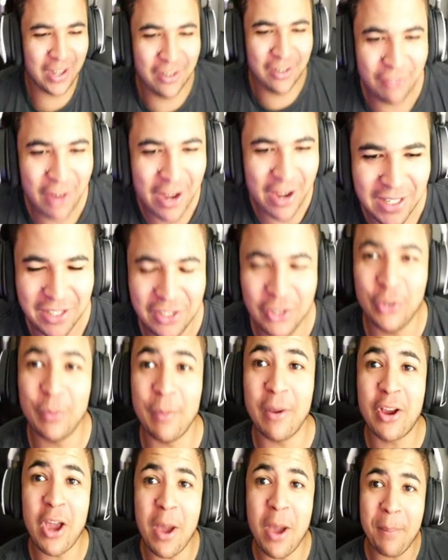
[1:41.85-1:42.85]
Right then, you two. I
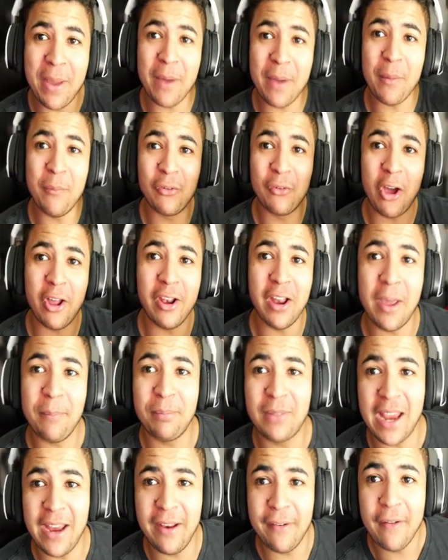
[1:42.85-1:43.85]
cut back and we've got an
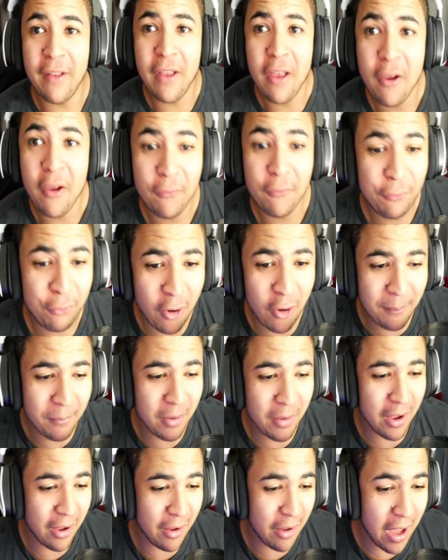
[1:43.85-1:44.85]
update from
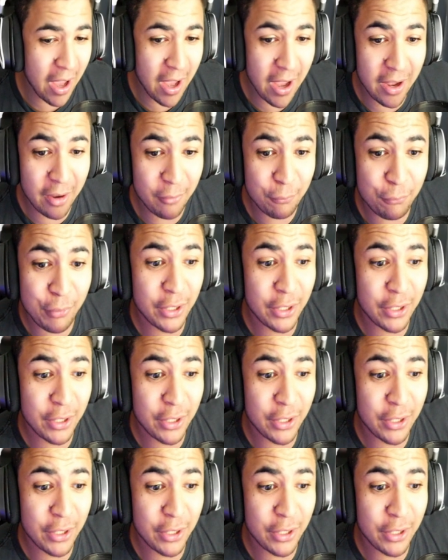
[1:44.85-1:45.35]
uh, Ring